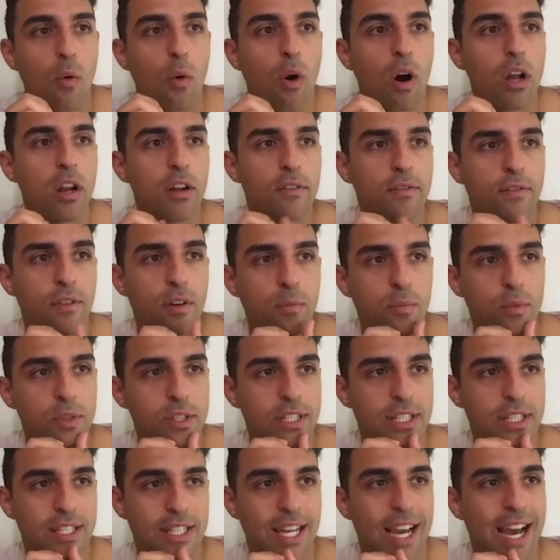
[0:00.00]
of them was
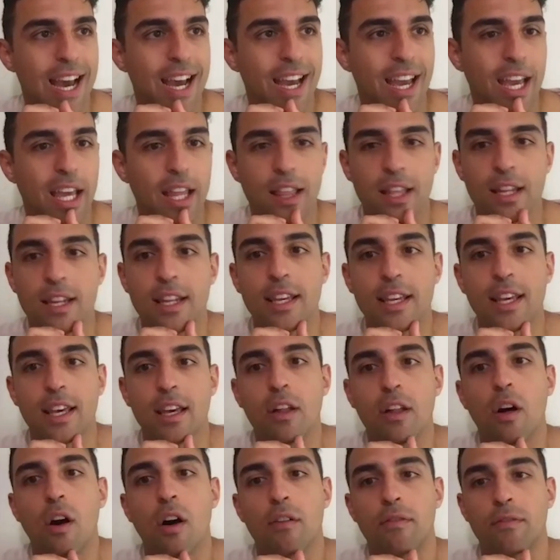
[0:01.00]
this guy, Anthony
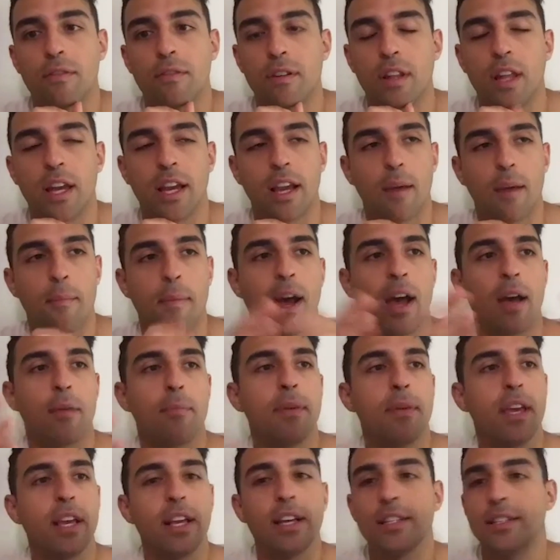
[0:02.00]
Kilhoffer. Like, my
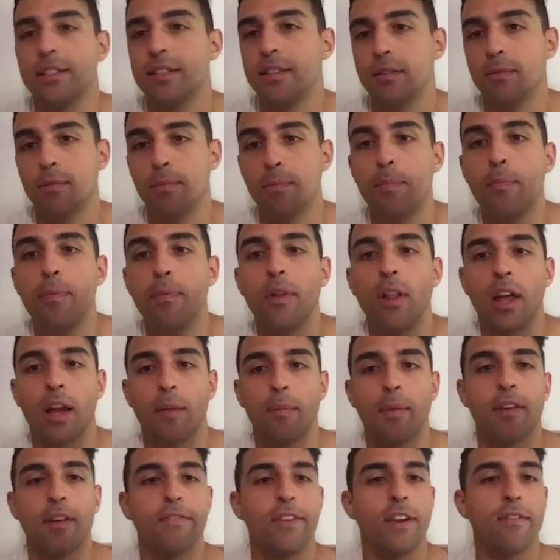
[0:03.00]

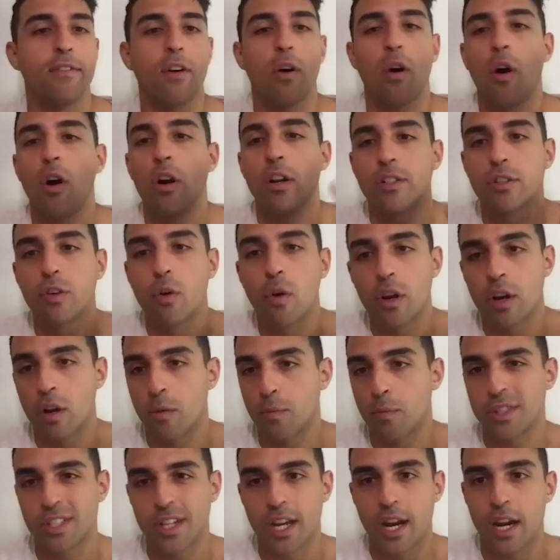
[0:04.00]
favorite artist growing
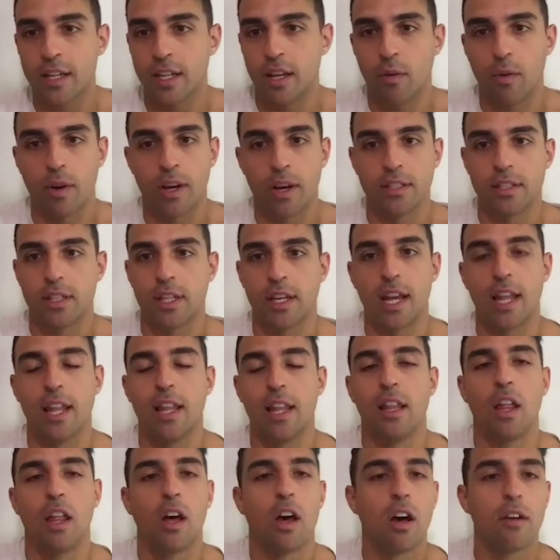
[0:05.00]
up was Kanye West. Like, I
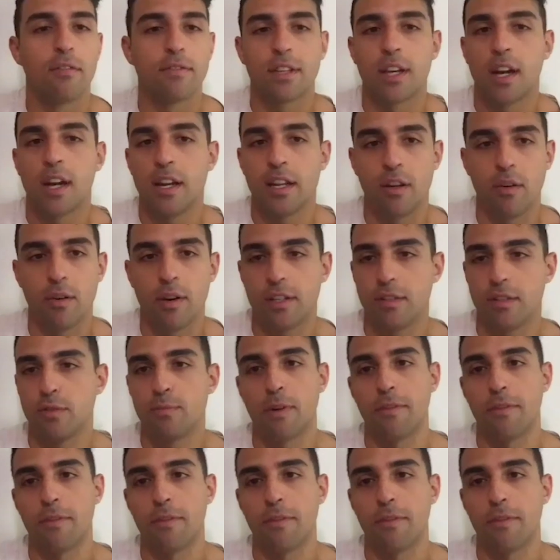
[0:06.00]
love Kanye West.